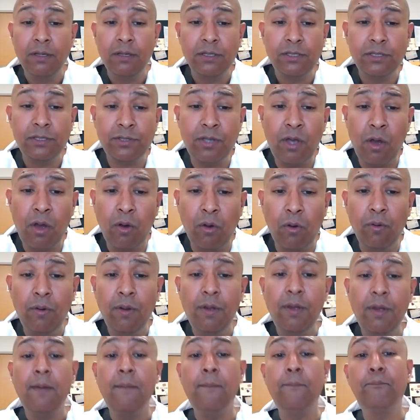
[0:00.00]

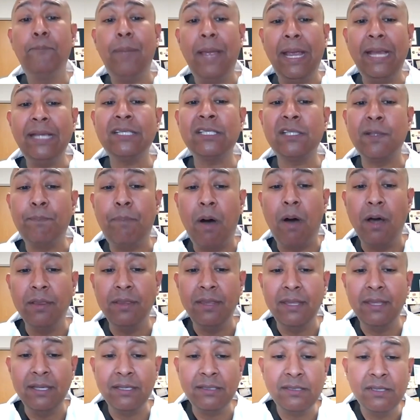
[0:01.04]
So based
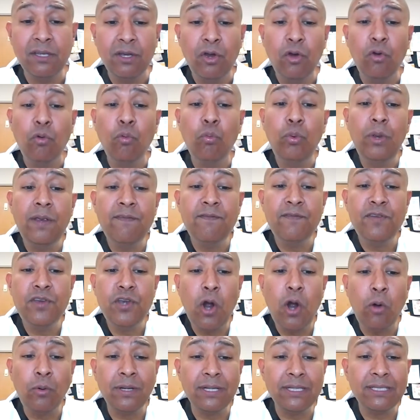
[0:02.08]
upon this, we've
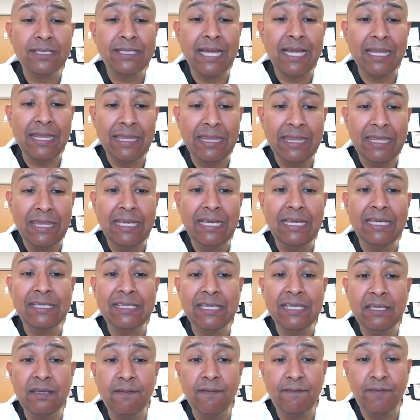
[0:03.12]
noticed that
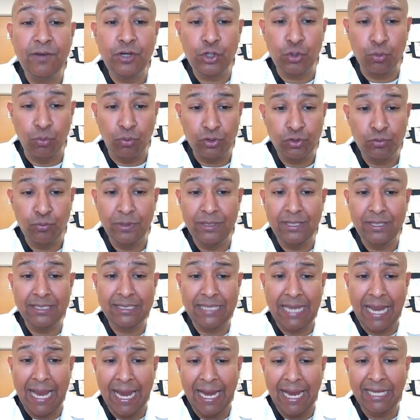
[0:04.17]
these individuals with
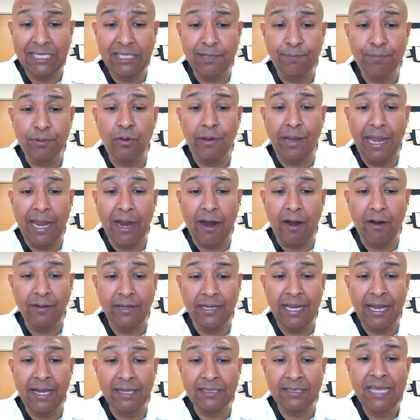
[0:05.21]
this atypical
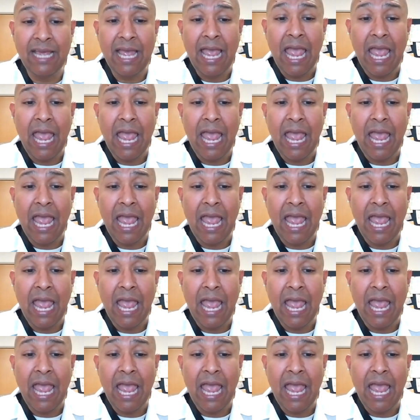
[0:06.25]
ARDS